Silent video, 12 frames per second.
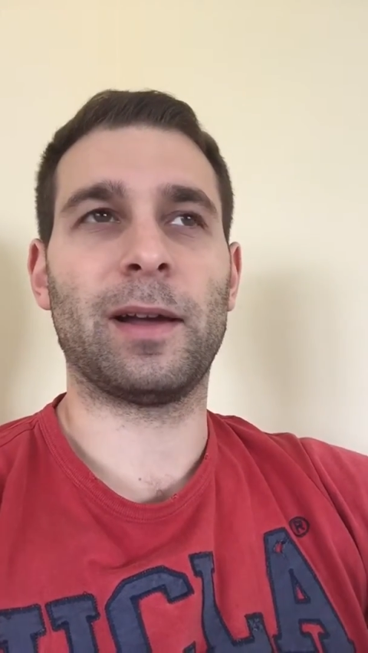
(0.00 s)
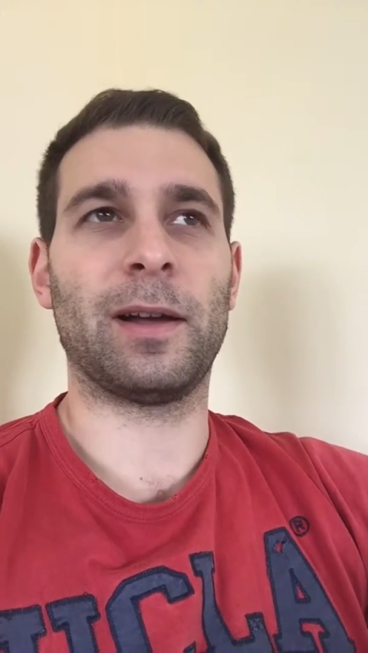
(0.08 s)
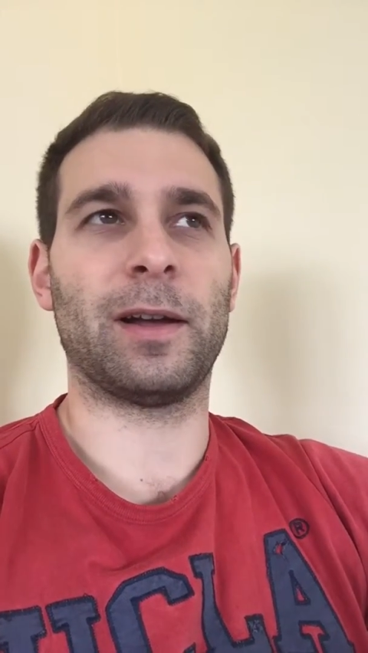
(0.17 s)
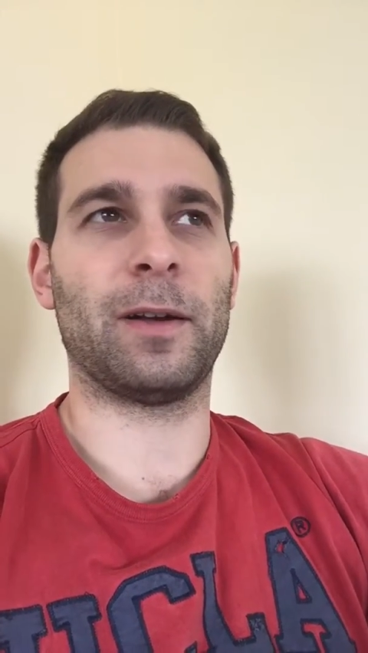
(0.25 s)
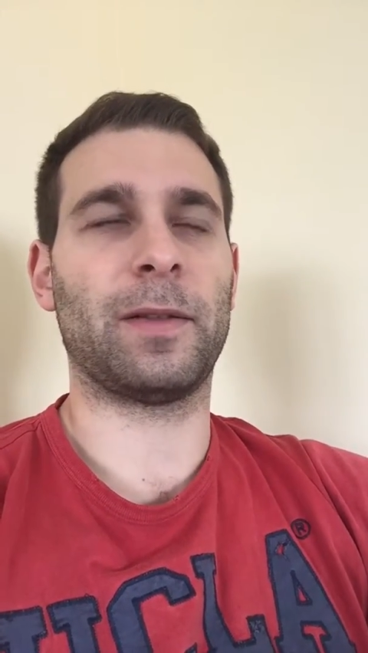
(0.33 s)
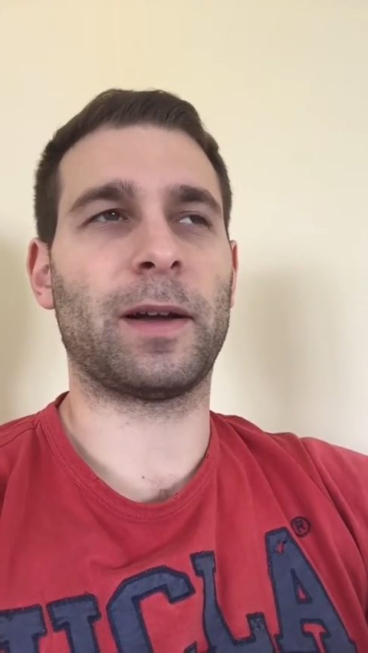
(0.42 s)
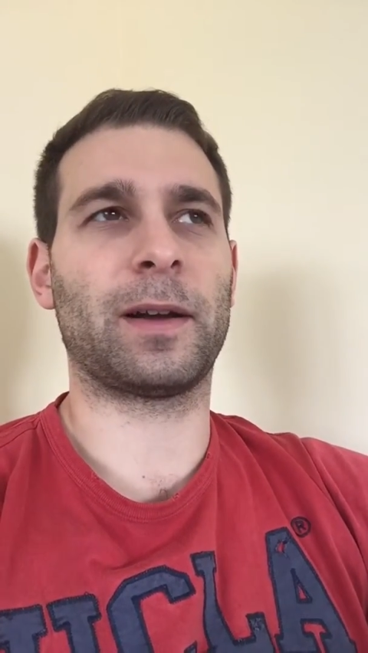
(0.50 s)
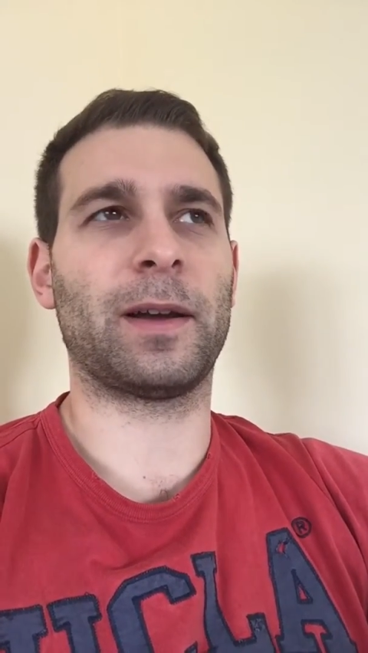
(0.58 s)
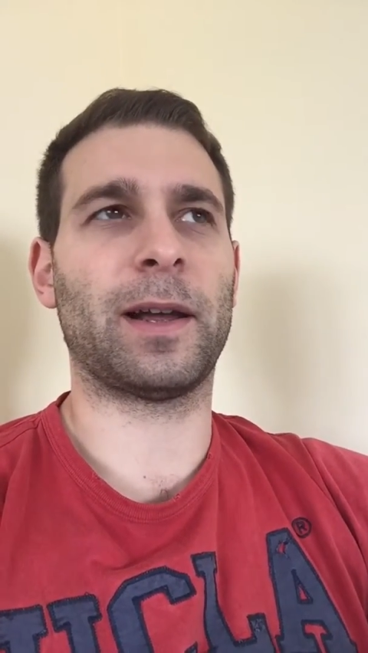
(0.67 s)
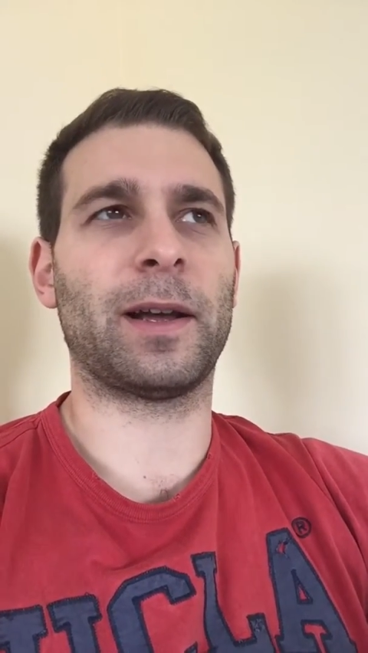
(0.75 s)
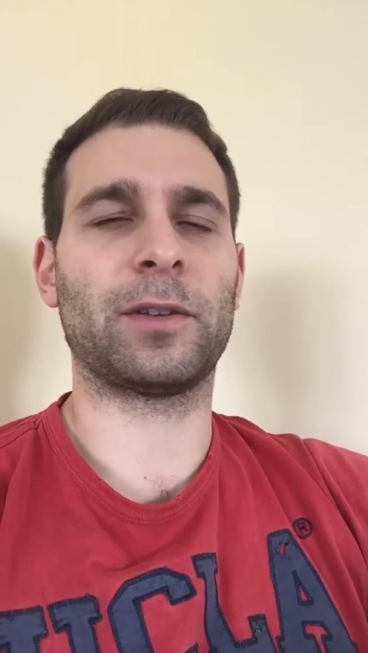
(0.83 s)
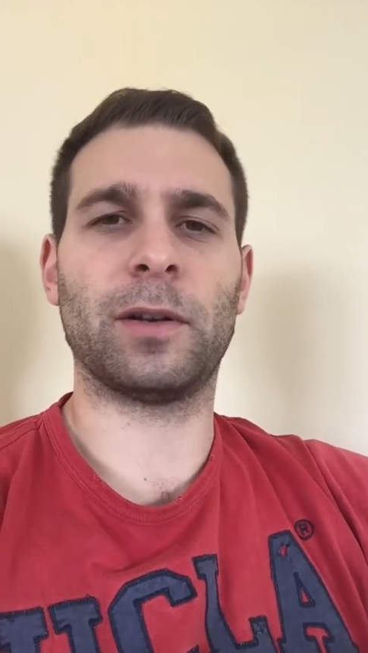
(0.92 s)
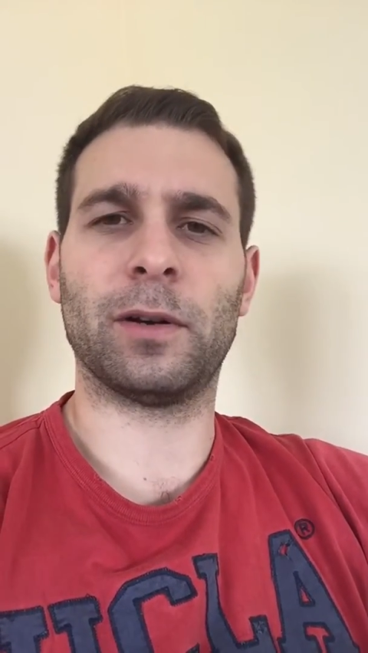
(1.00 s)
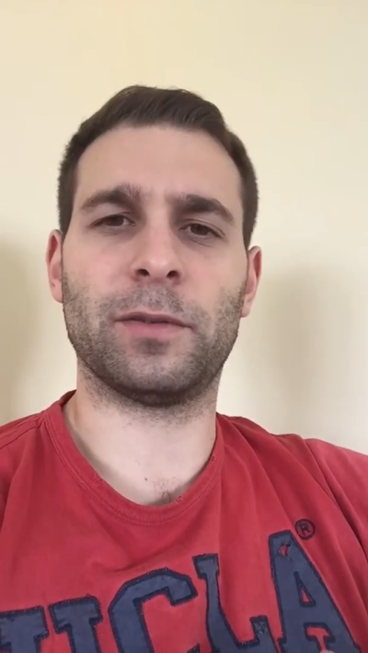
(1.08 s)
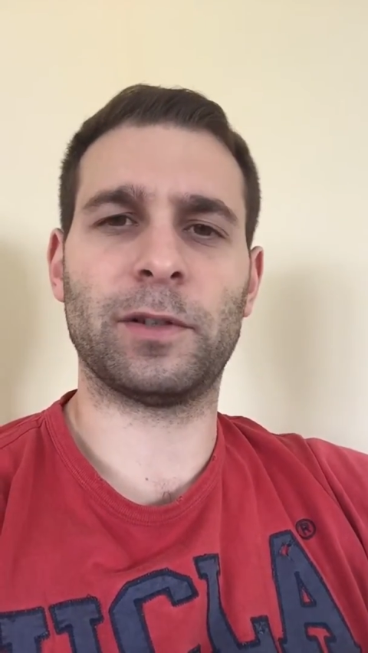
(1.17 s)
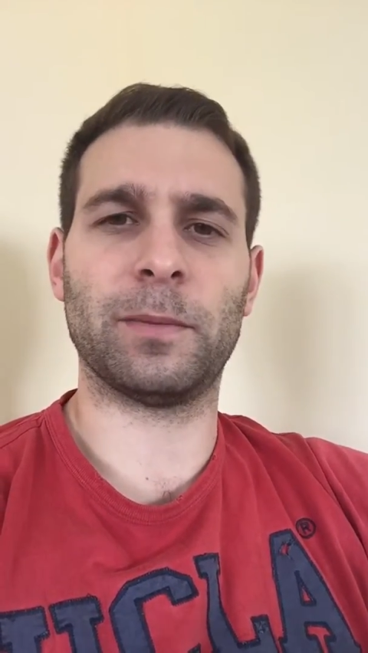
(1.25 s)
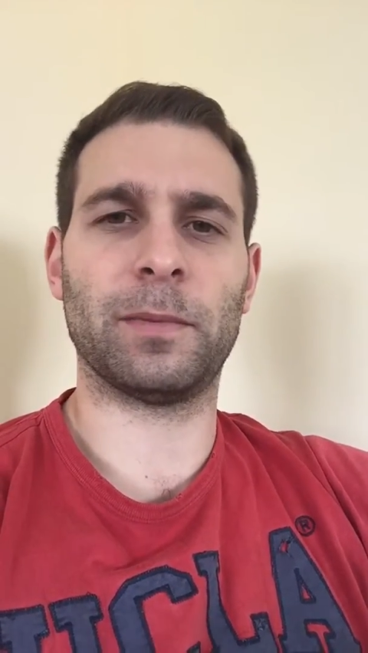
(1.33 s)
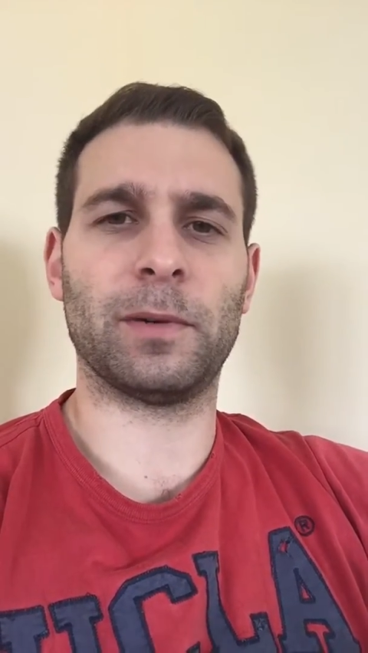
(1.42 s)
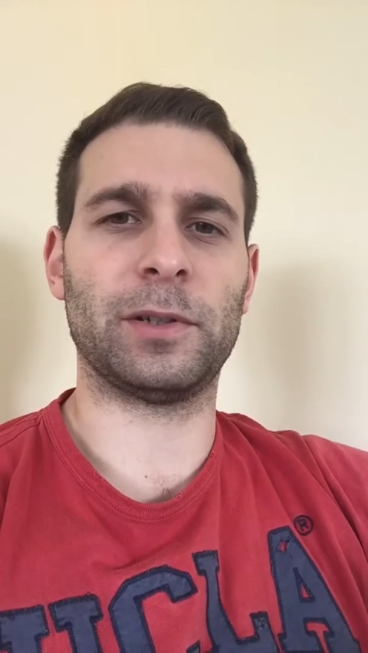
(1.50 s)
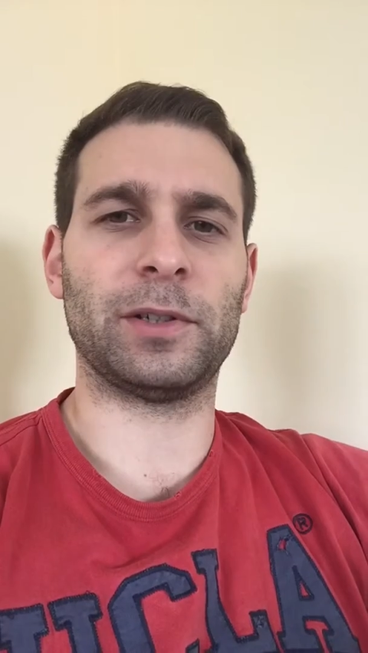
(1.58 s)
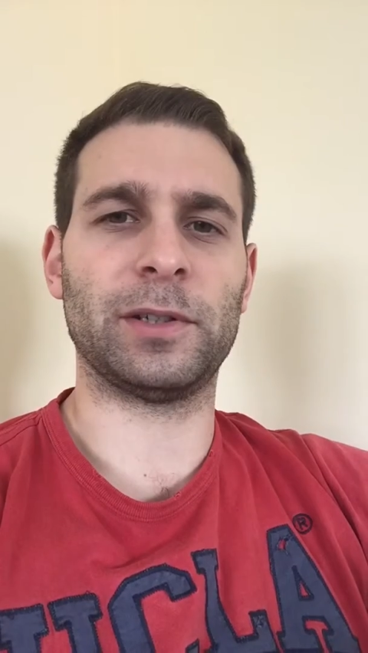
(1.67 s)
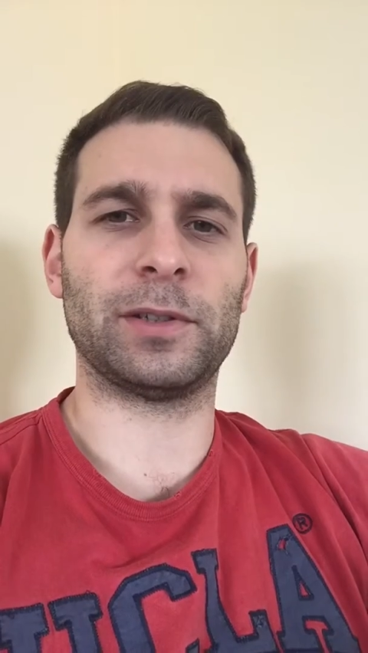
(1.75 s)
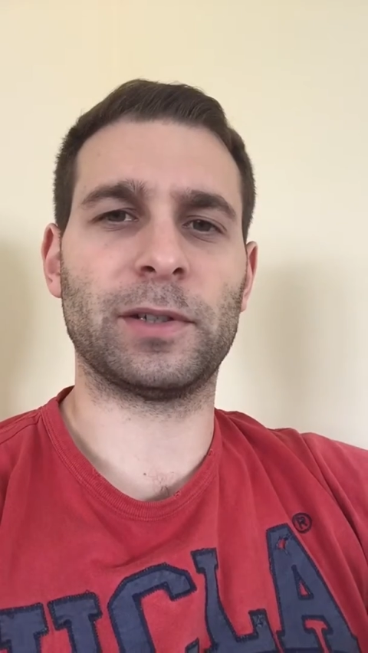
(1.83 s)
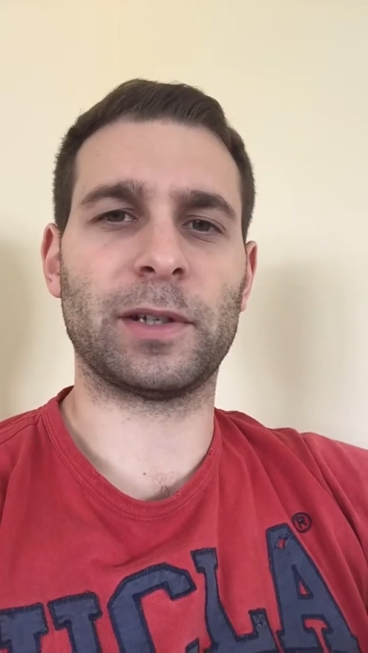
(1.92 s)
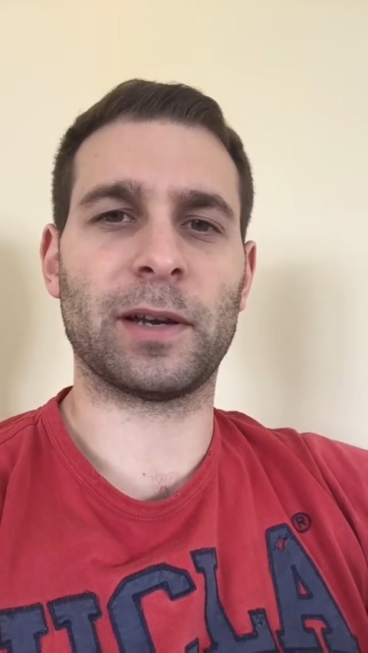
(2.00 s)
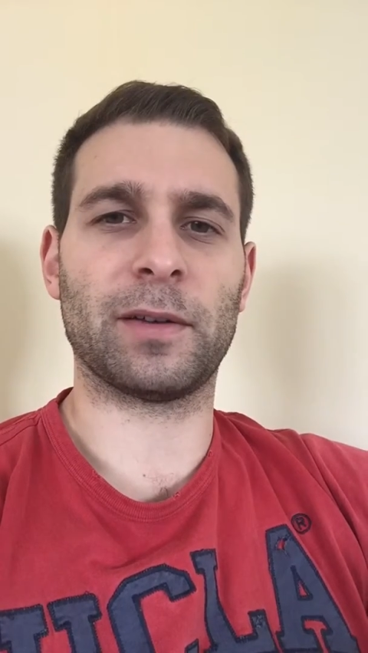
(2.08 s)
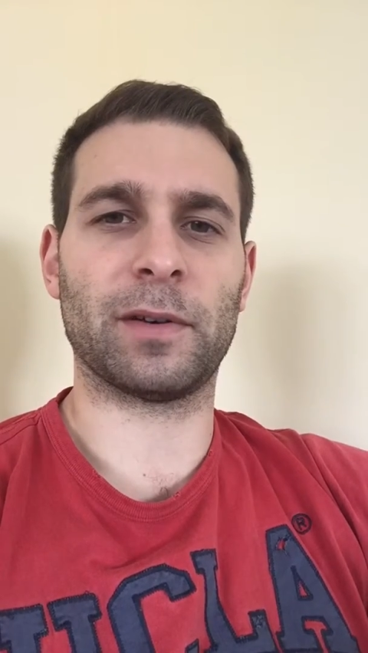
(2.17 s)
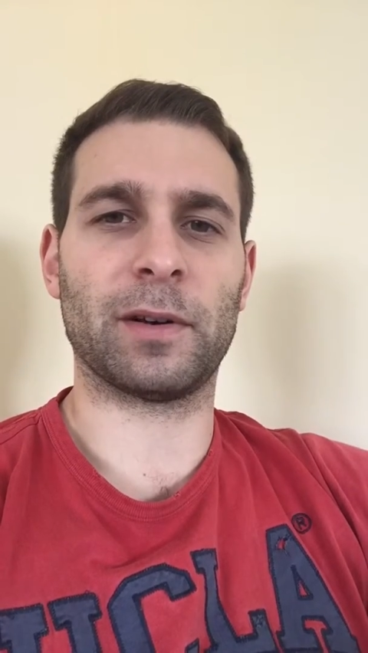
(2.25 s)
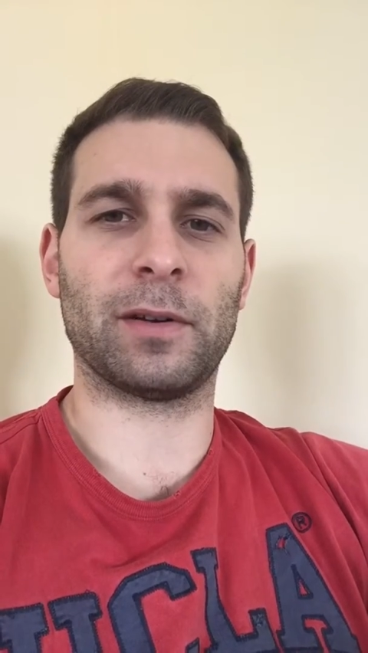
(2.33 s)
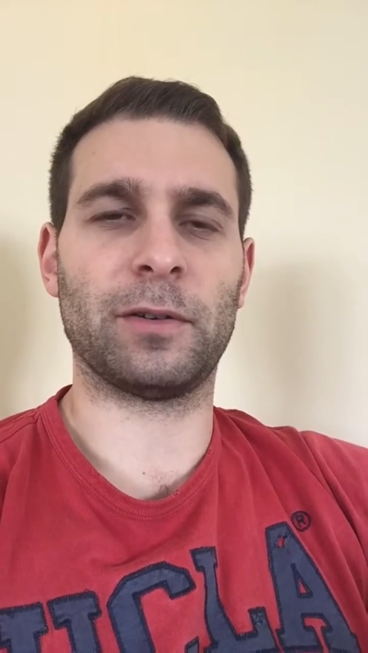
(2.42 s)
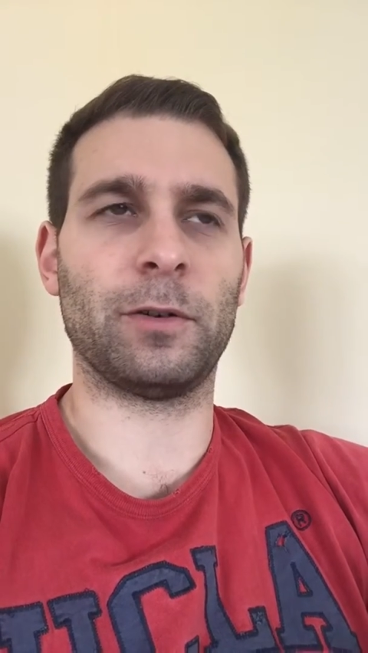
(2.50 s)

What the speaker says: that connects a lot of symbologies together,